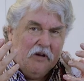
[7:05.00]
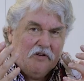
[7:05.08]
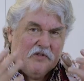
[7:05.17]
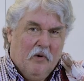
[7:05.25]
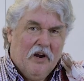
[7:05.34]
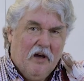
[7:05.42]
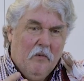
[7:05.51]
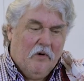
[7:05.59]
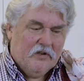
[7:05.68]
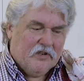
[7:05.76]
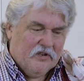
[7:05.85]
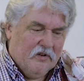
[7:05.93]
because what I
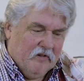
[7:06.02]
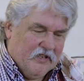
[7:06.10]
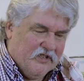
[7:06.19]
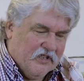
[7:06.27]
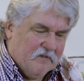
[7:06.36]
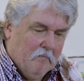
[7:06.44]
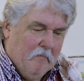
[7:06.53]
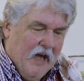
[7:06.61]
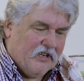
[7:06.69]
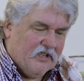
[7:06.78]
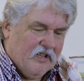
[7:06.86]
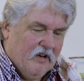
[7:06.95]
want to do is just
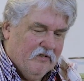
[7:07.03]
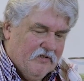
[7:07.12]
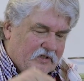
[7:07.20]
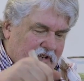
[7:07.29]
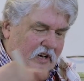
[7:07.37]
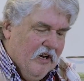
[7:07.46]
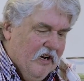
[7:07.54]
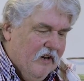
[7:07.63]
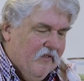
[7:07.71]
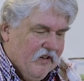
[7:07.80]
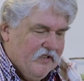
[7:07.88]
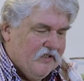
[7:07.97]
mash those
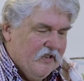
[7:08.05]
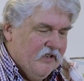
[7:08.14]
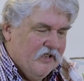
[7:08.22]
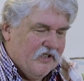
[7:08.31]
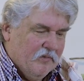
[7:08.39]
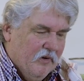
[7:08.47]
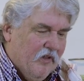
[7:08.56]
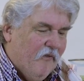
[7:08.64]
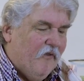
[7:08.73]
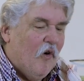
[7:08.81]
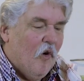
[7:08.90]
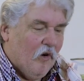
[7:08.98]
livers just with a
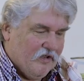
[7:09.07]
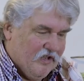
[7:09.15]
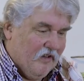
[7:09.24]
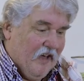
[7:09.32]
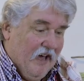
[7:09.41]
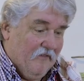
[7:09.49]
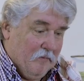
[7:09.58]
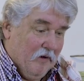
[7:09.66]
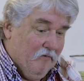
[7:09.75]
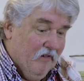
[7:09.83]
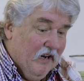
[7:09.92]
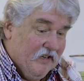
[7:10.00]
fork, so they have to
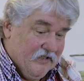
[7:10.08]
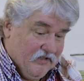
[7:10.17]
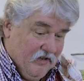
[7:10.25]
be really